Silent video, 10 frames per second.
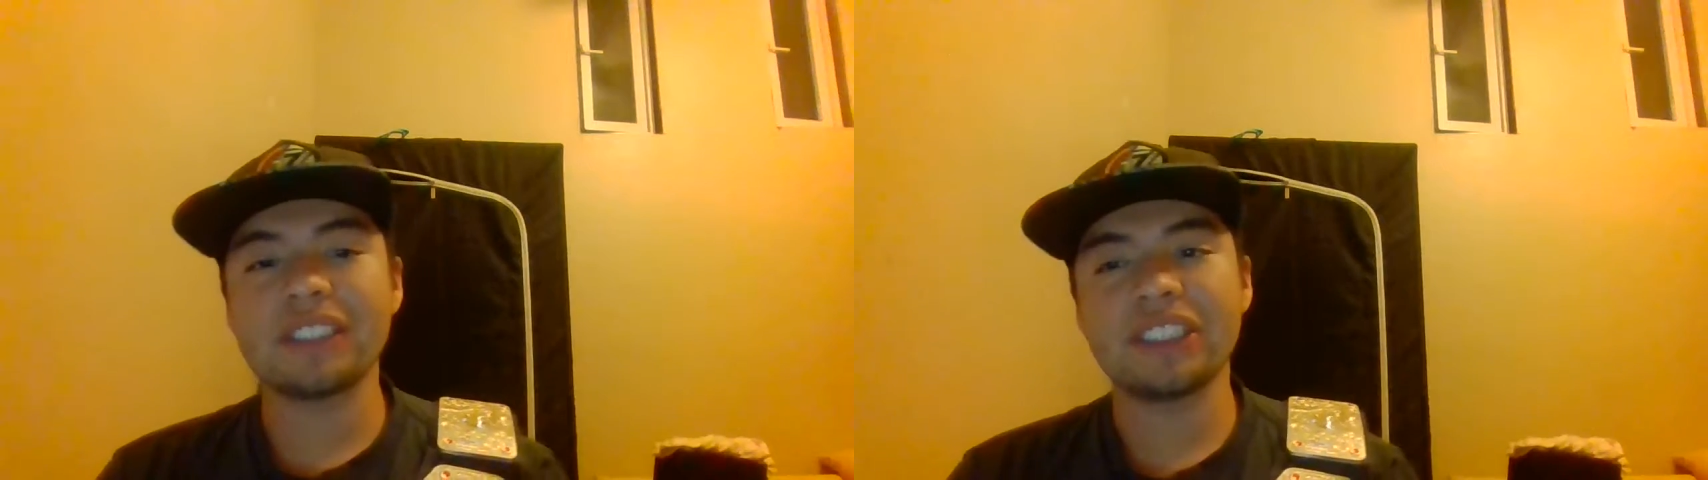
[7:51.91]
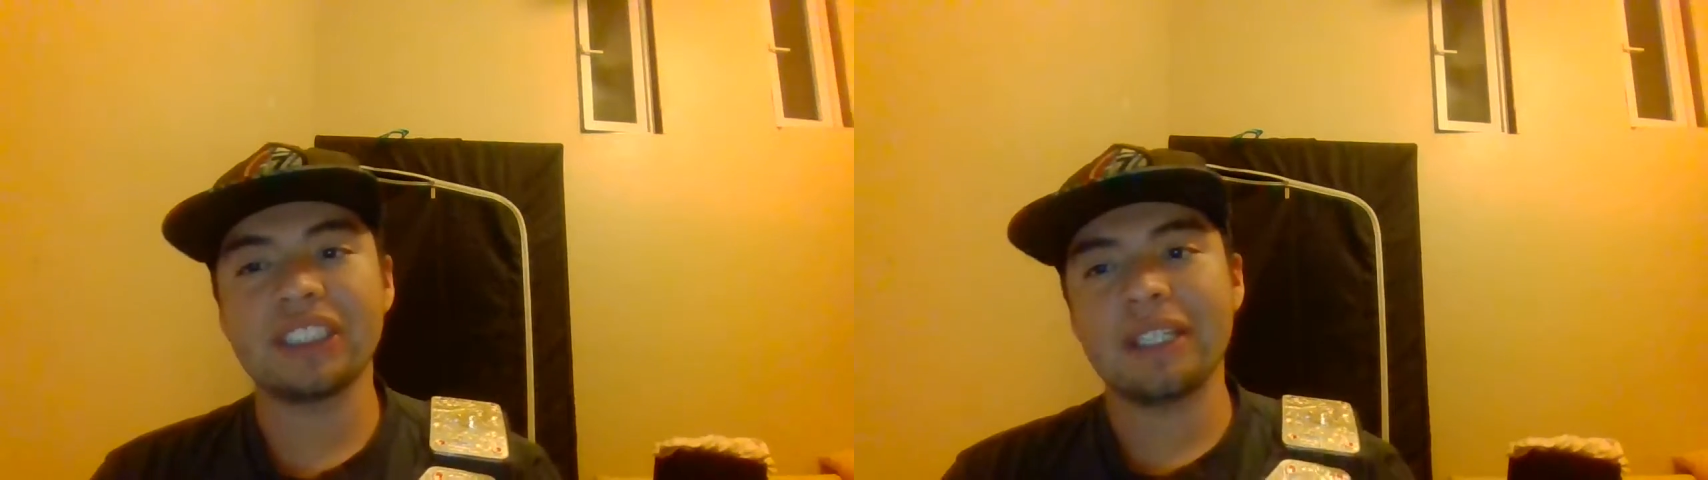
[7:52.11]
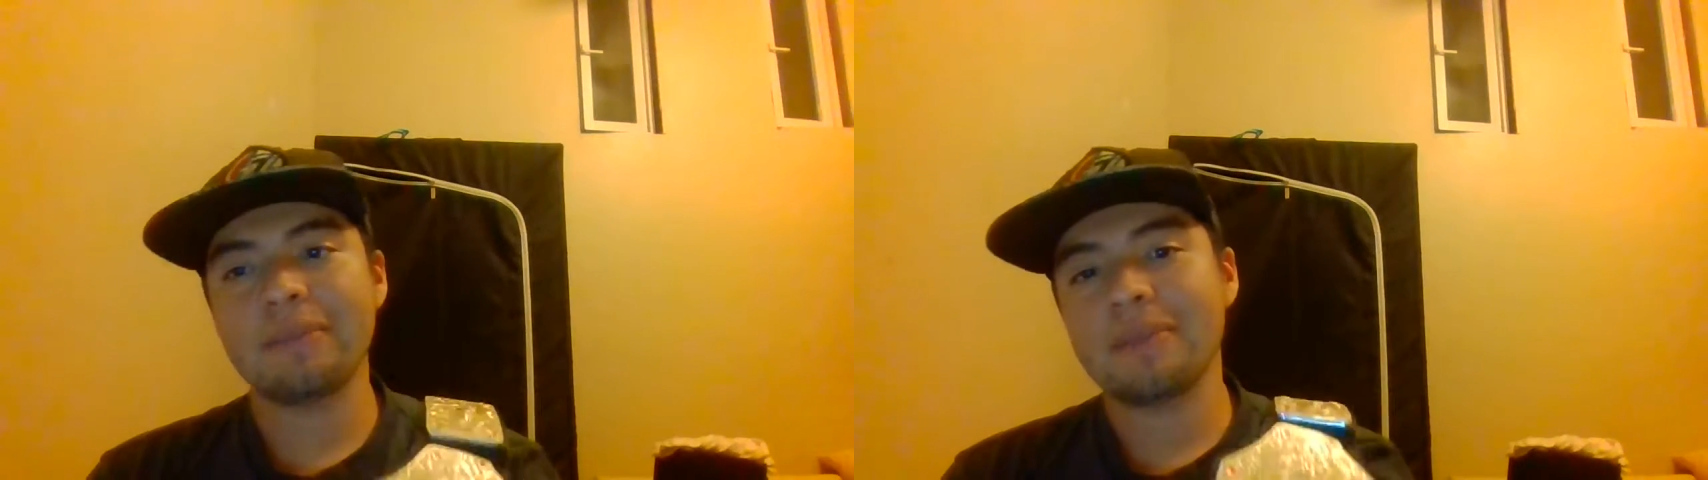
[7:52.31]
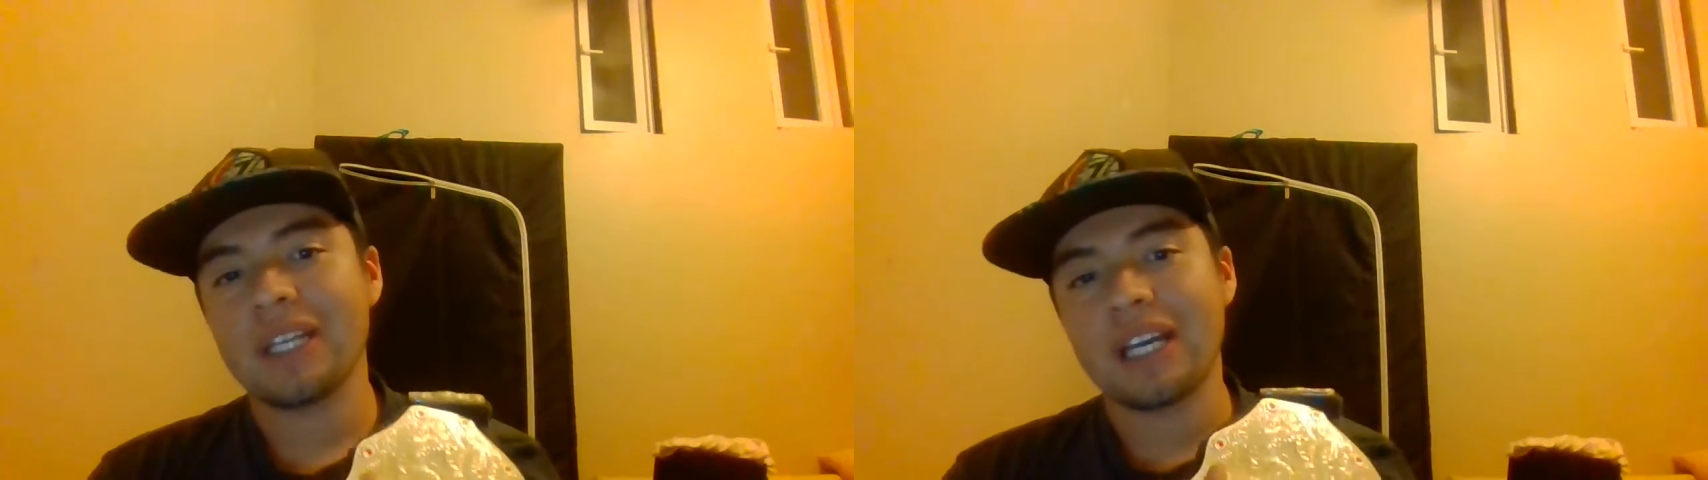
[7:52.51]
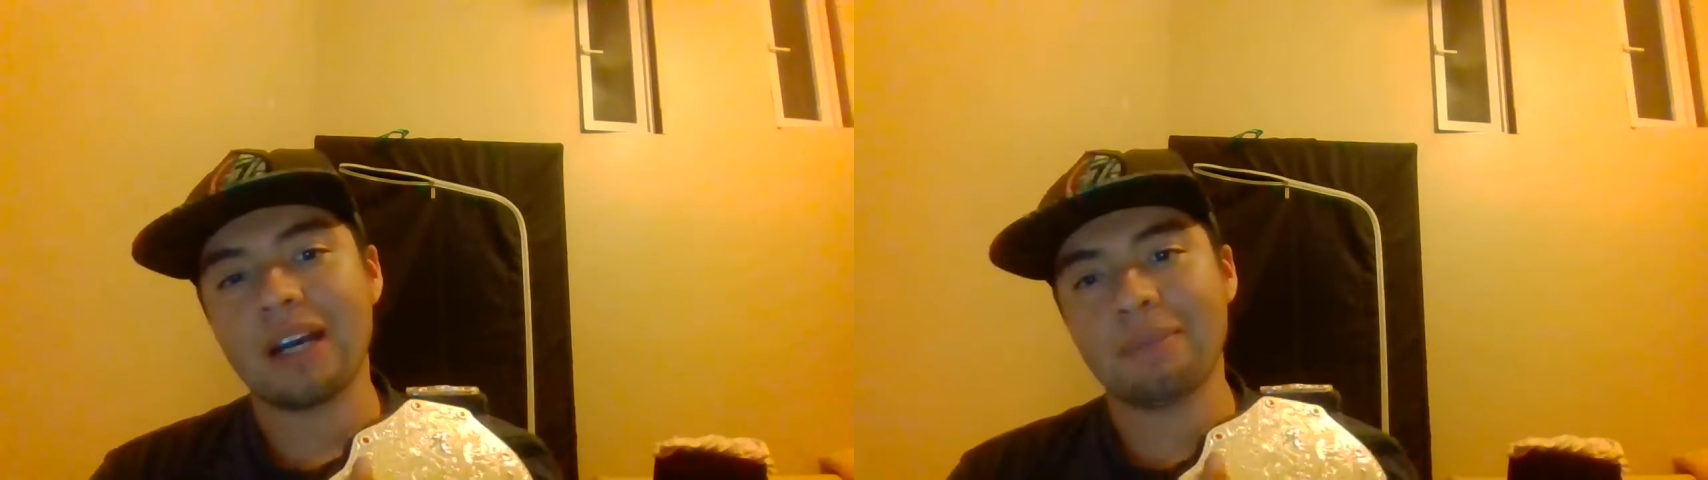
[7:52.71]
GM.
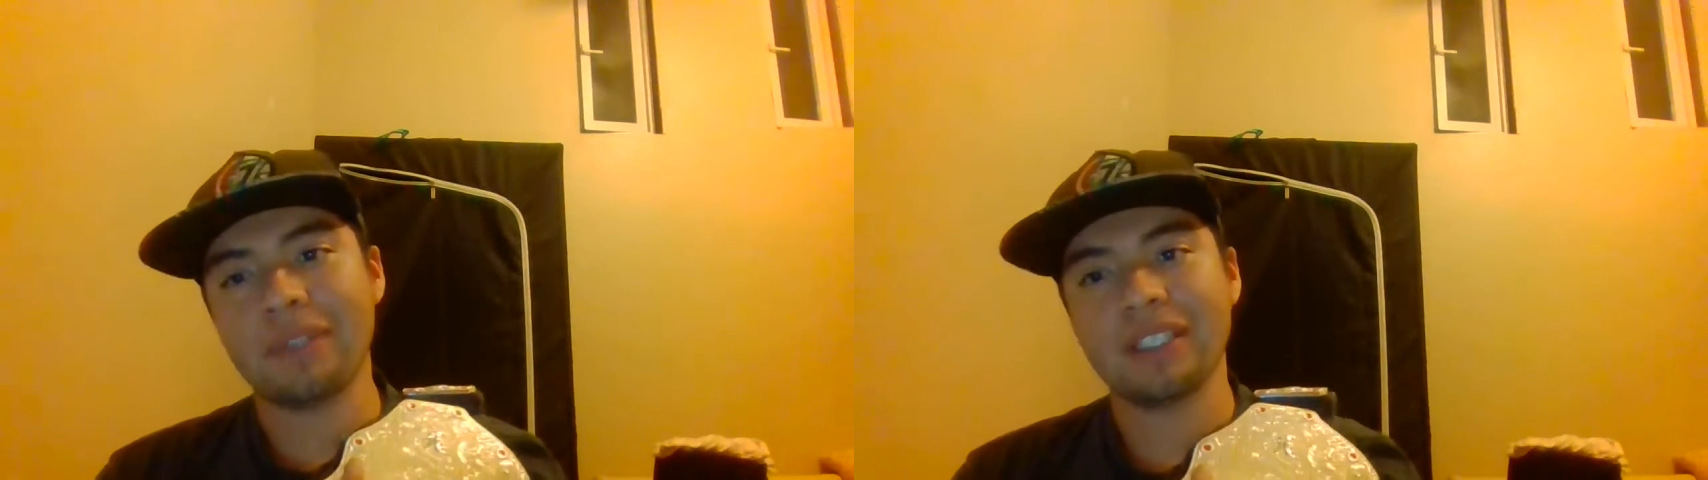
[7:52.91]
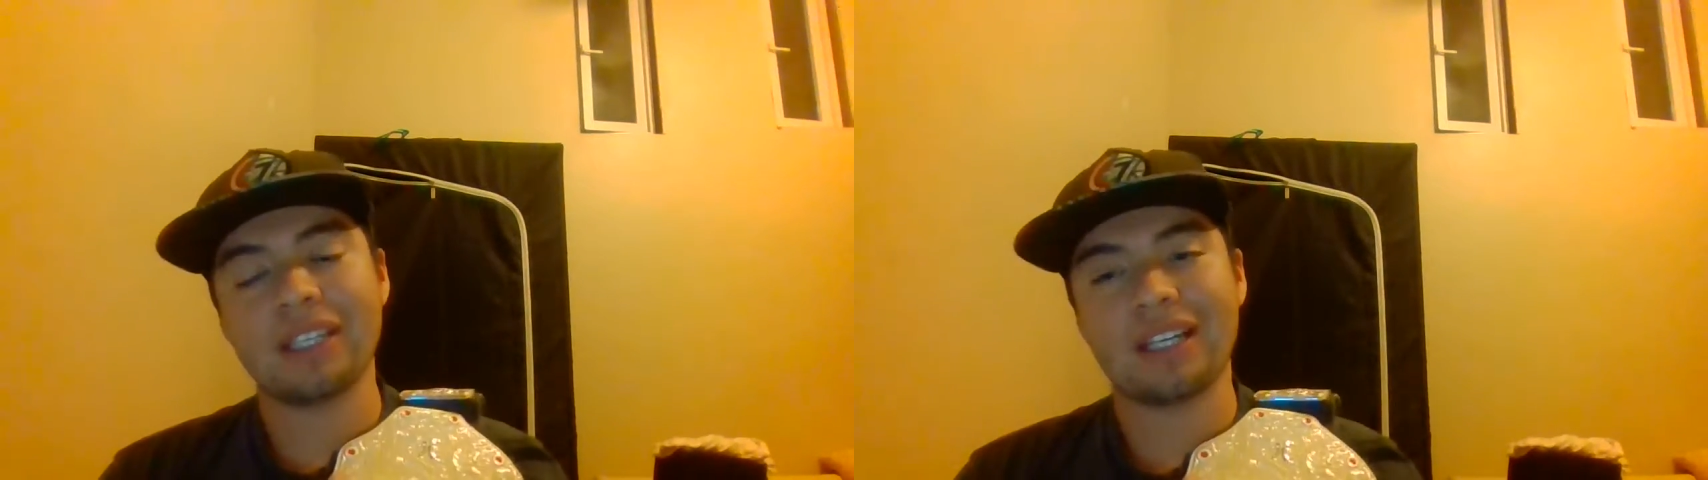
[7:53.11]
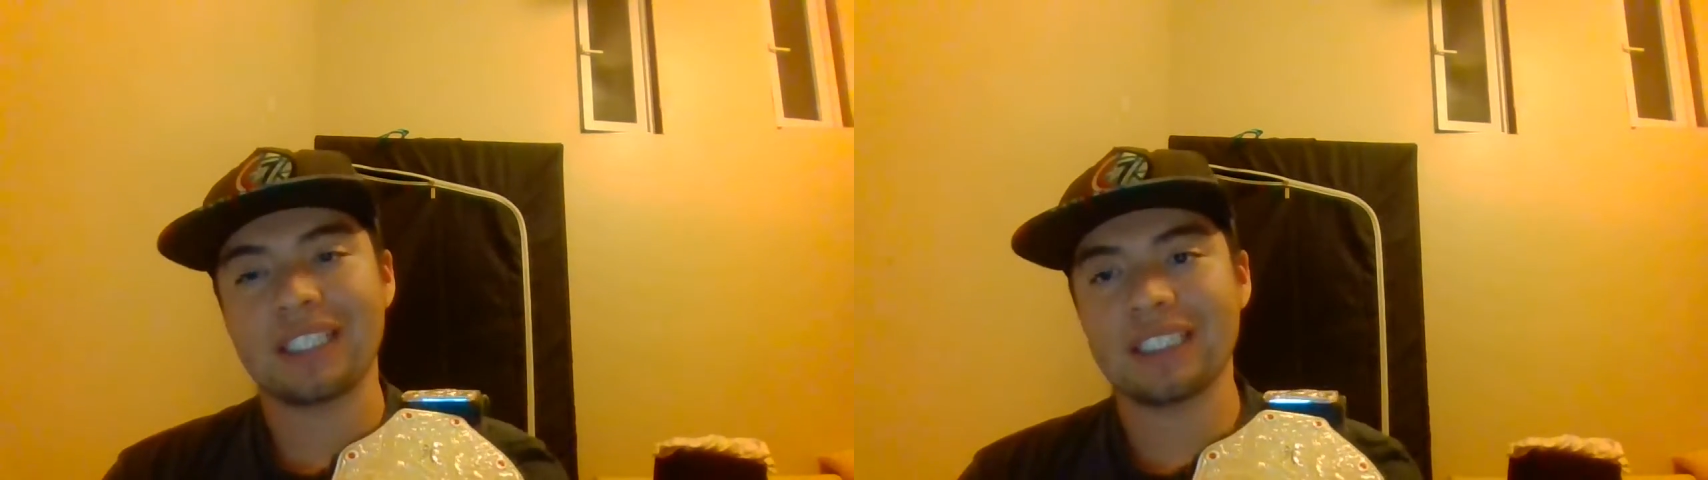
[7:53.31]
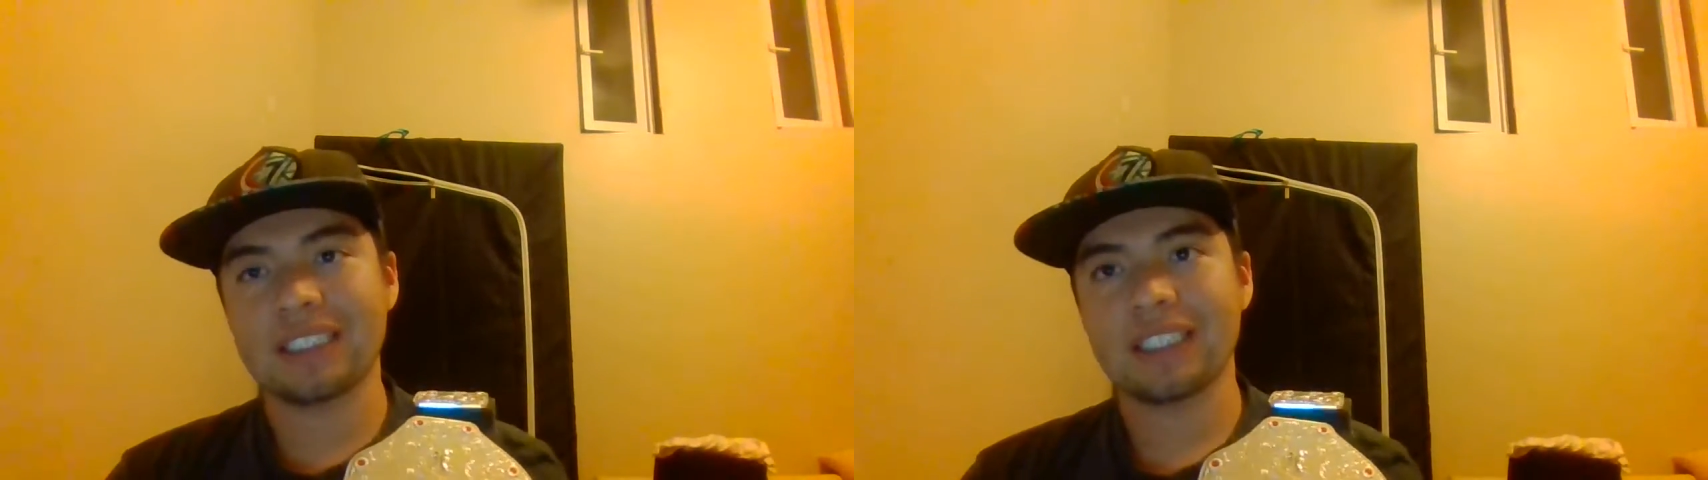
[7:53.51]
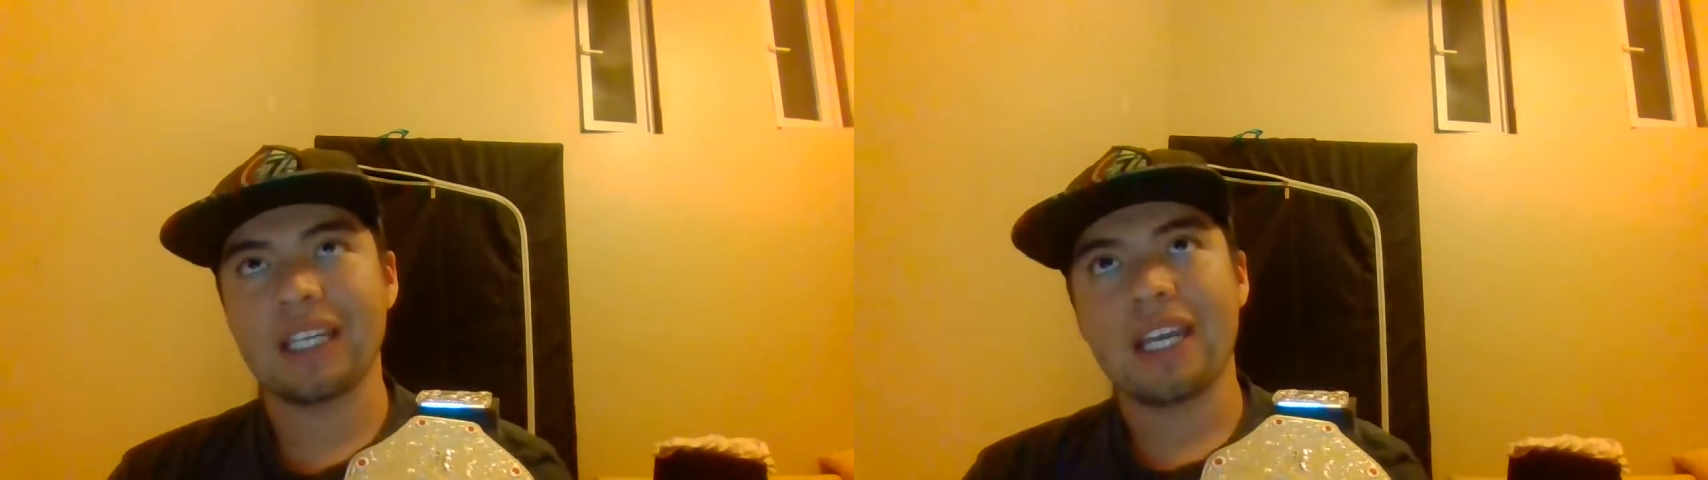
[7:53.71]
I'm being honest.